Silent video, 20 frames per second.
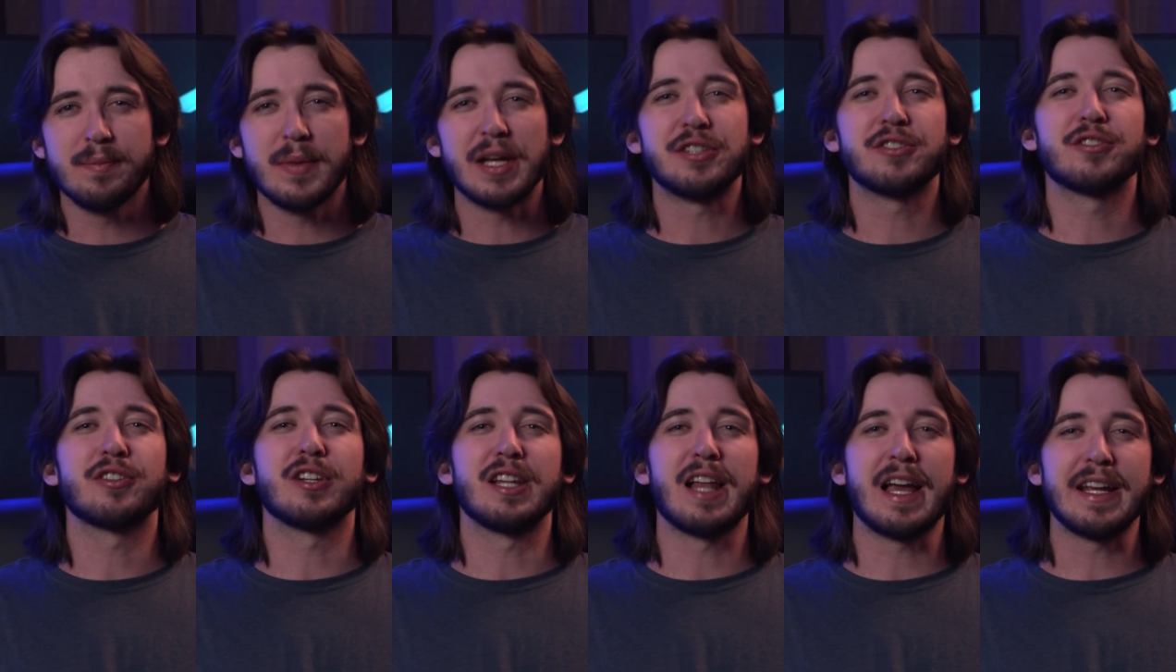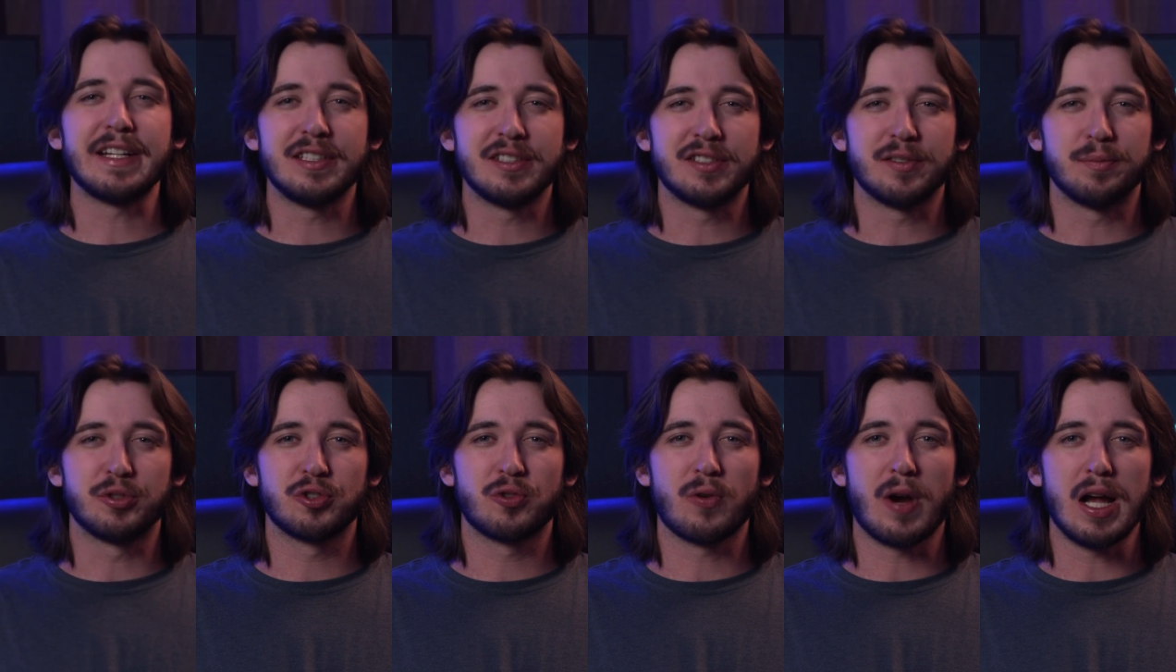Make sure to like and
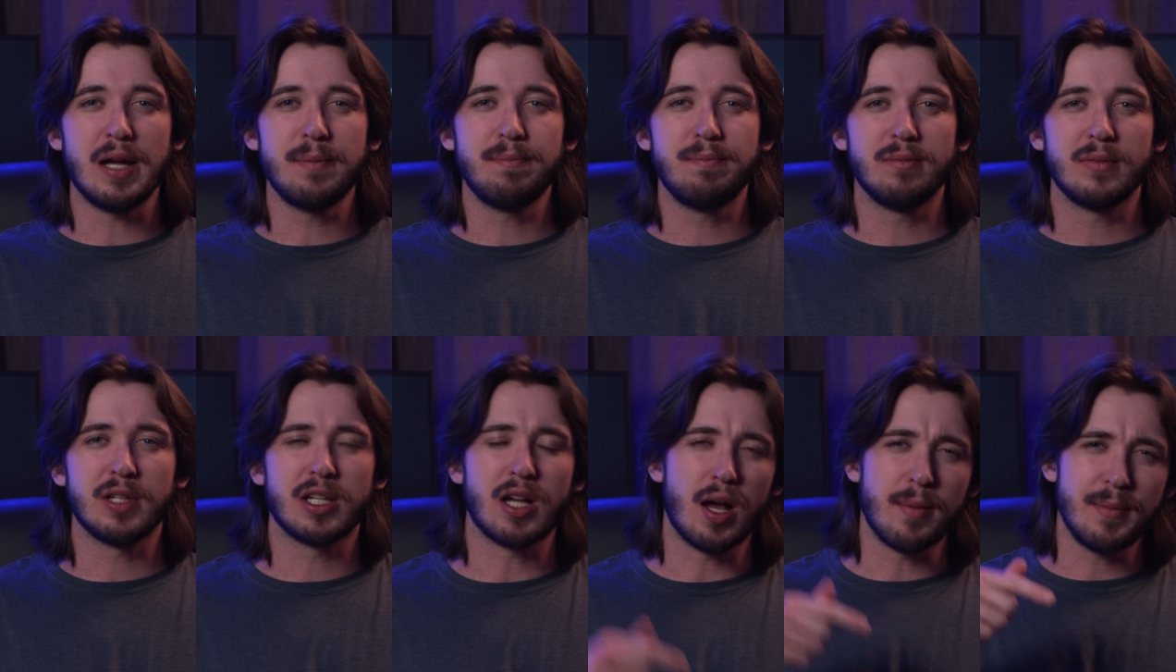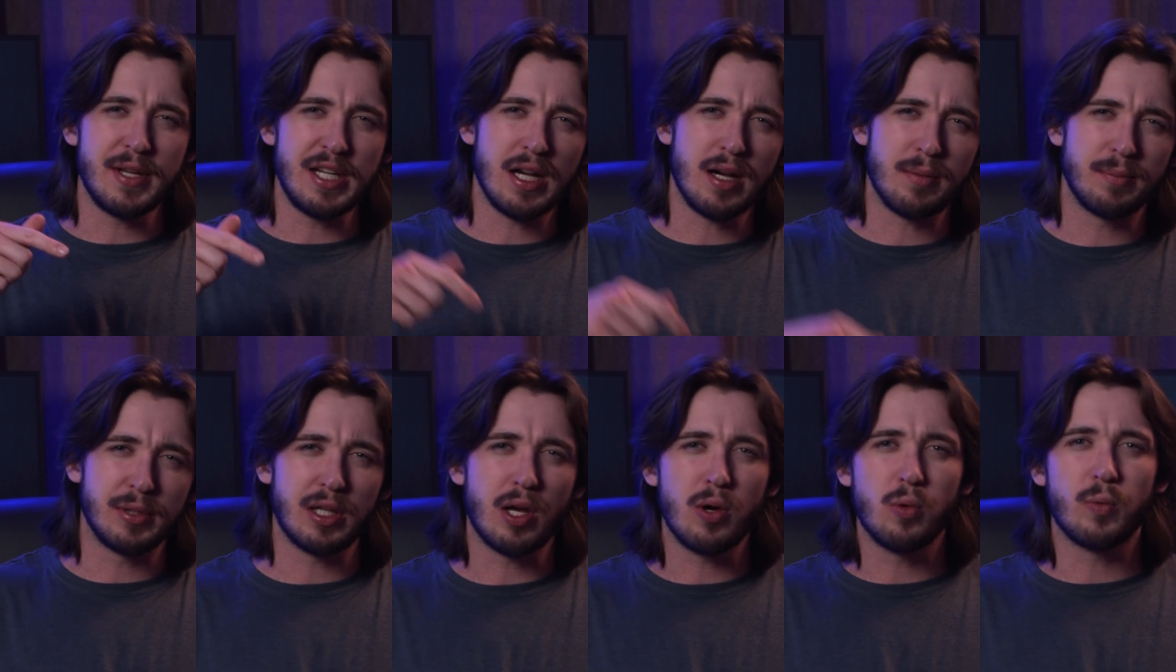subscribe, and comment
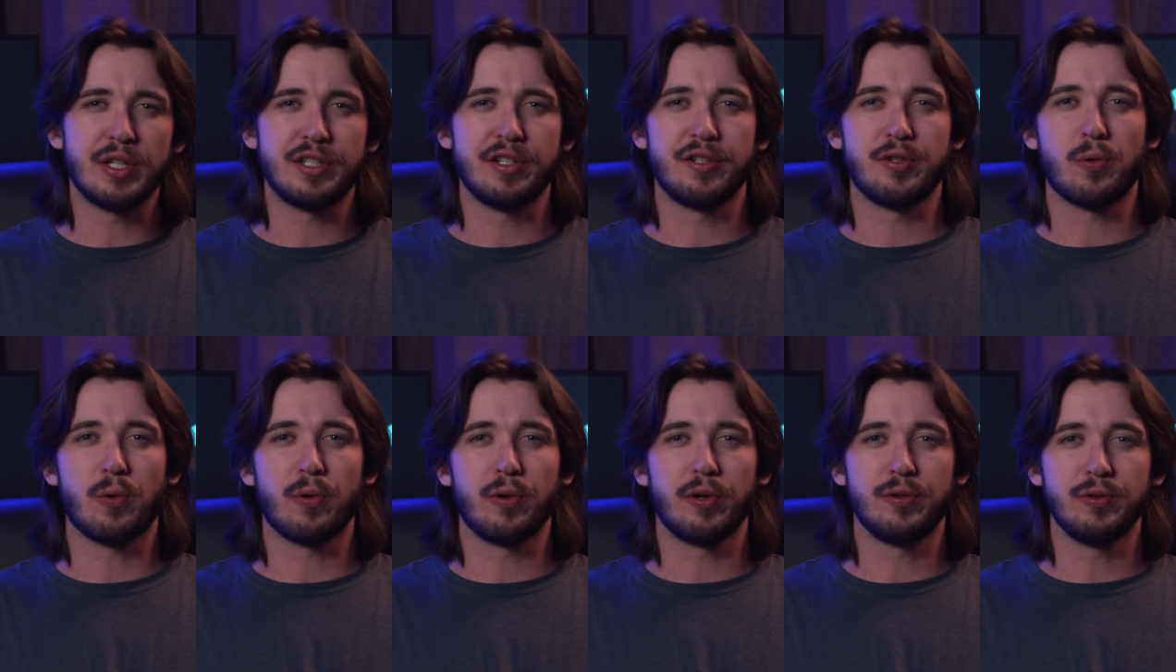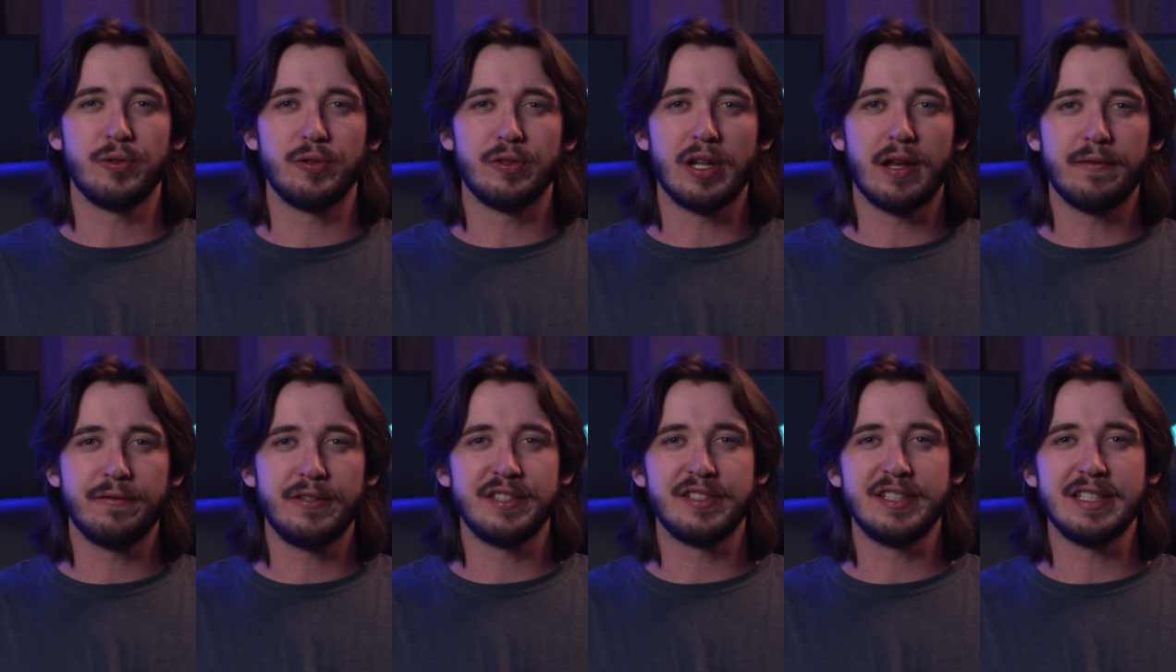down below what tutorial you'd
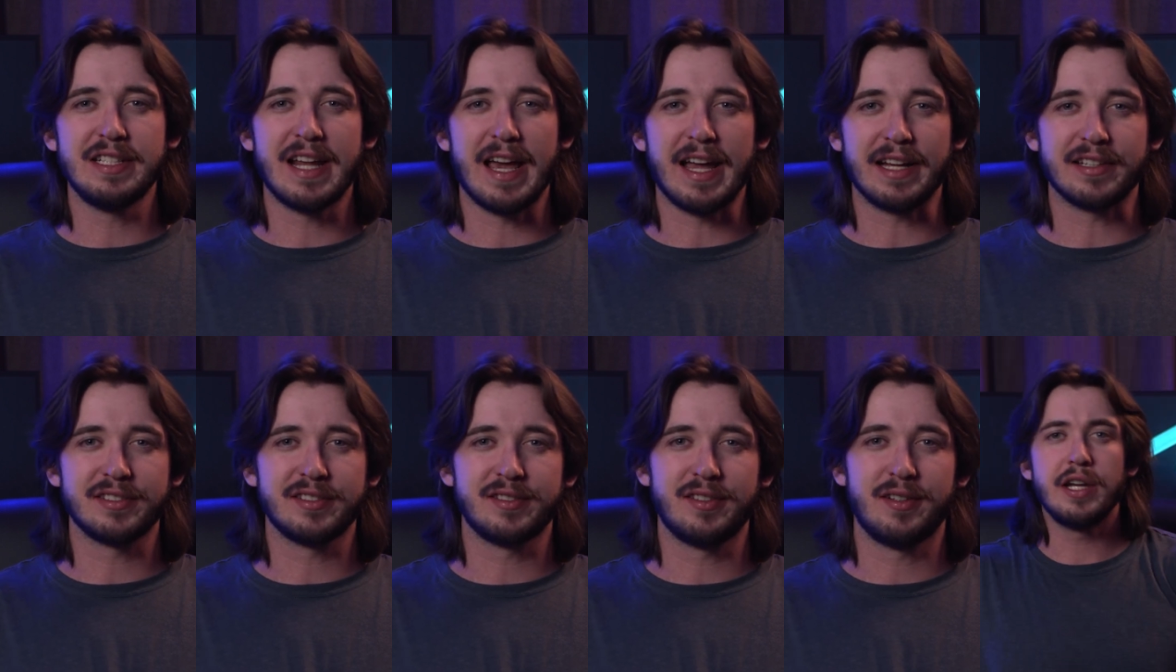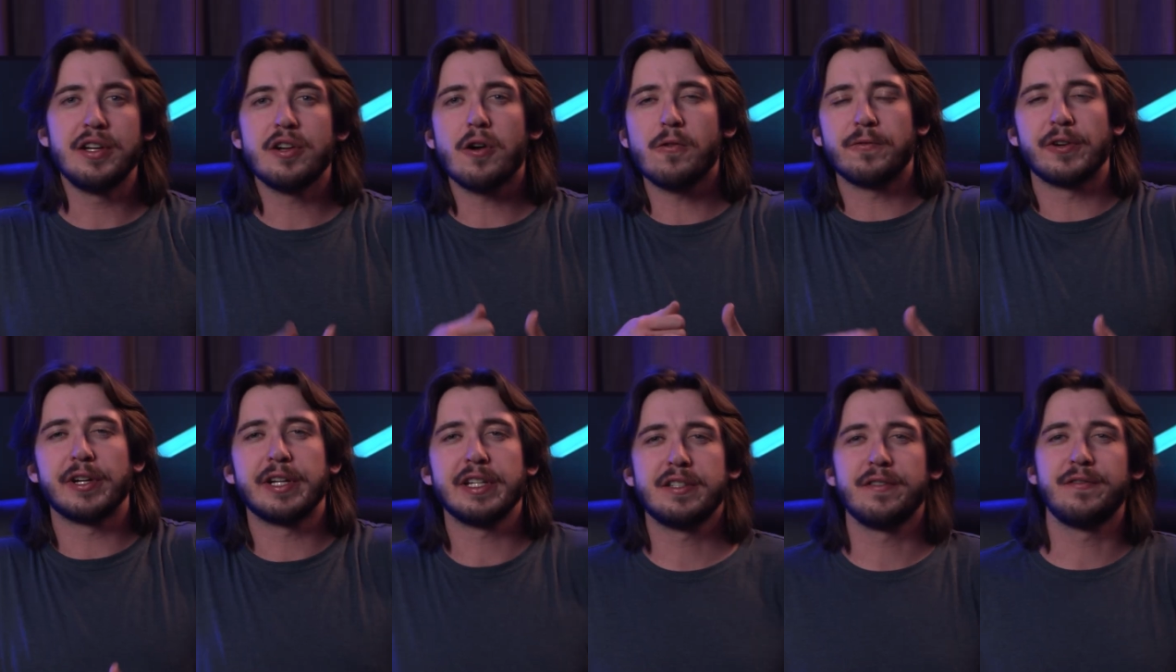love to see next. And don't
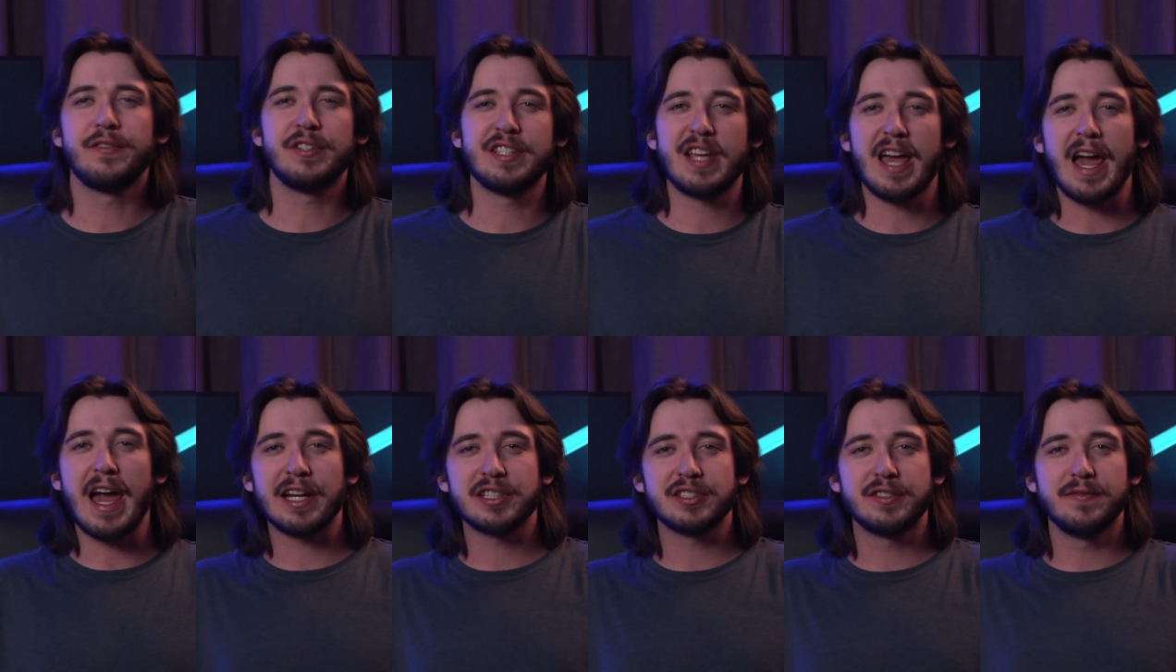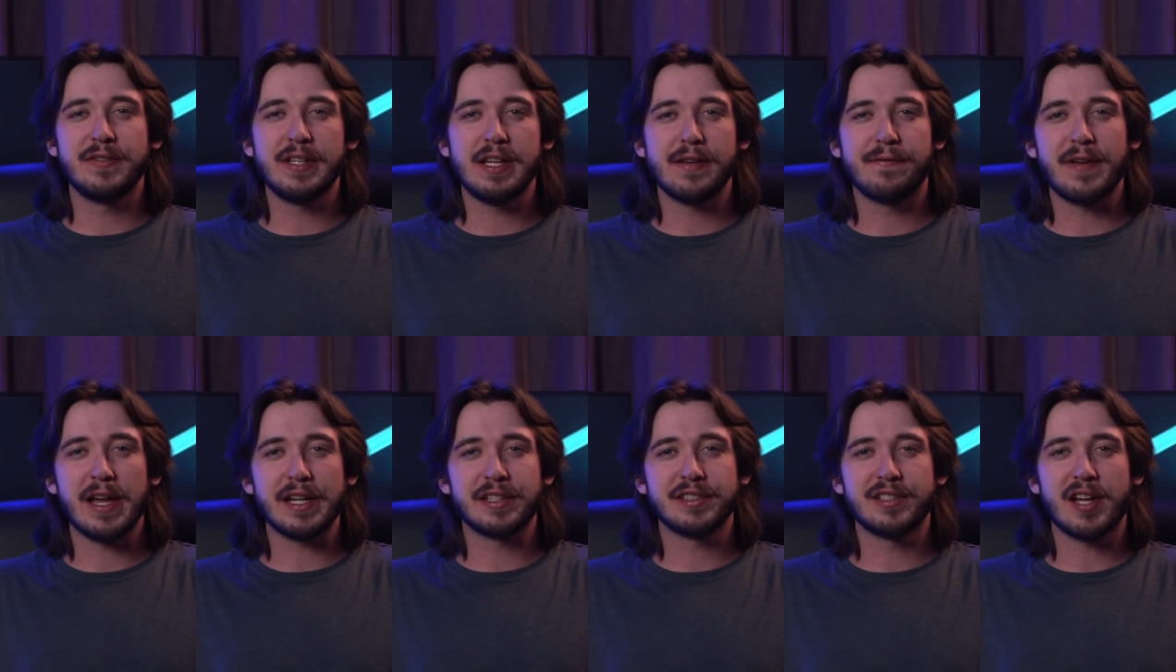forget to visit action V
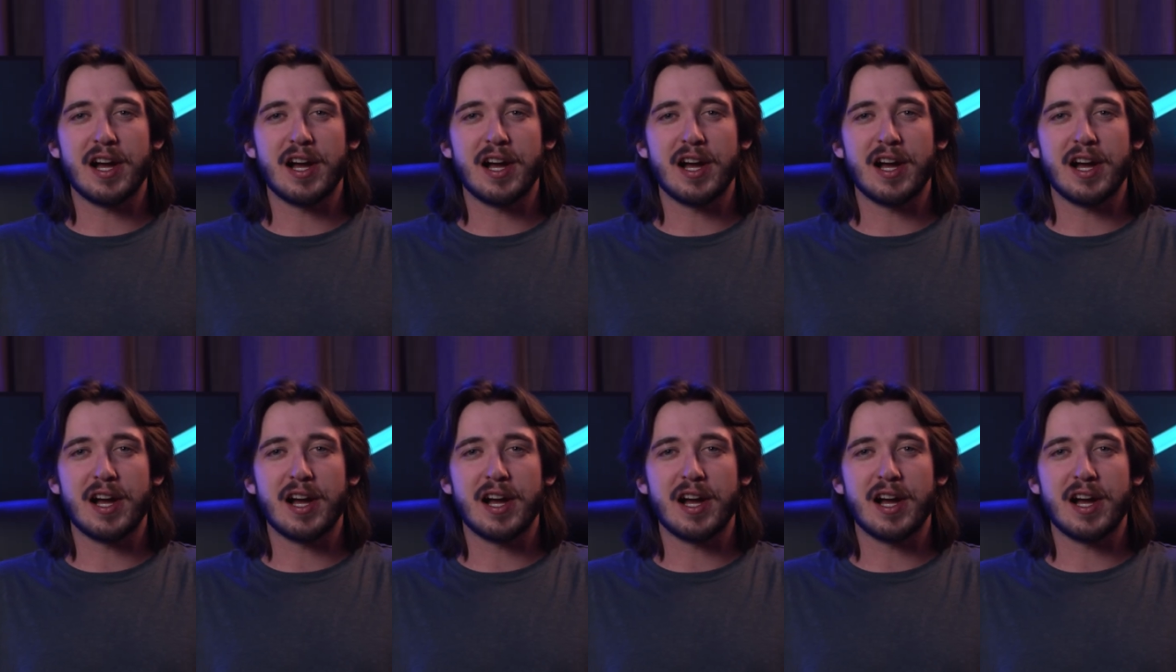F X